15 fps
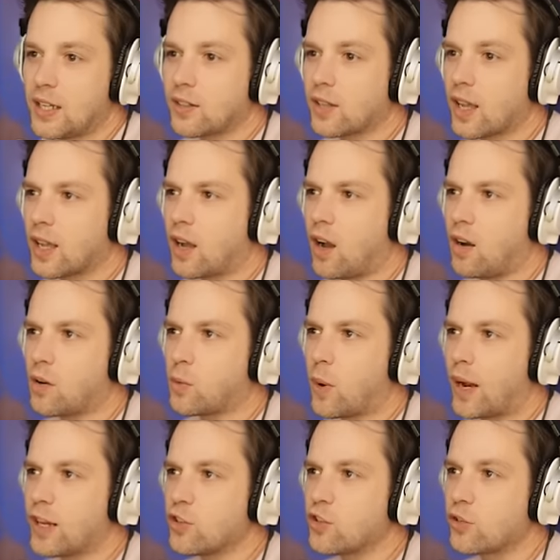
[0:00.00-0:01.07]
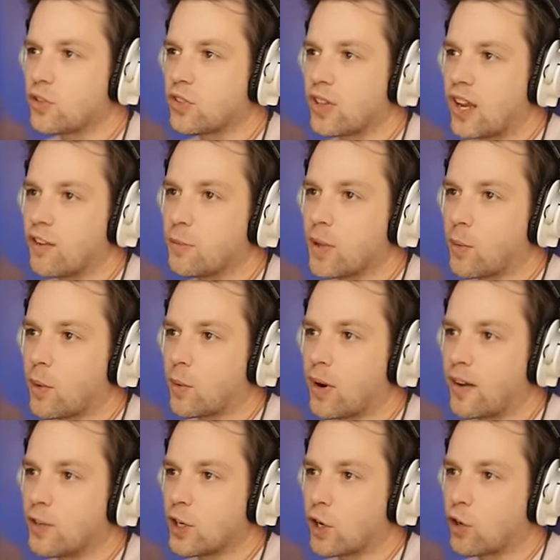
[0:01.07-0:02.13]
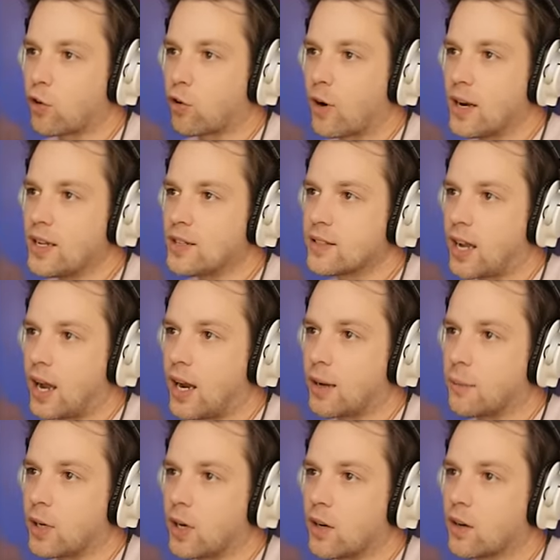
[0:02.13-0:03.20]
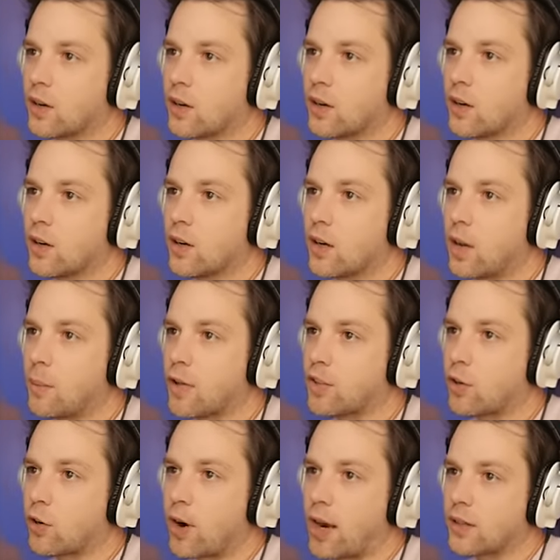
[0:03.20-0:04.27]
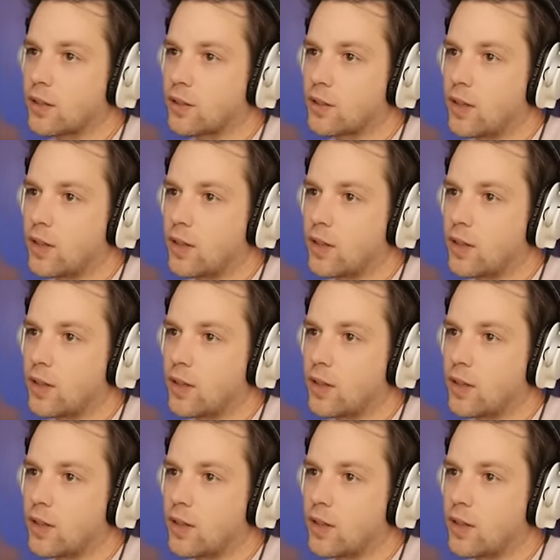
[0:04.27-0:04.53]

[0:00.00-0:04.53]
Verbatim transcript: He's like, oh, why did you save me? We were having a great time here. I'm about to crack this.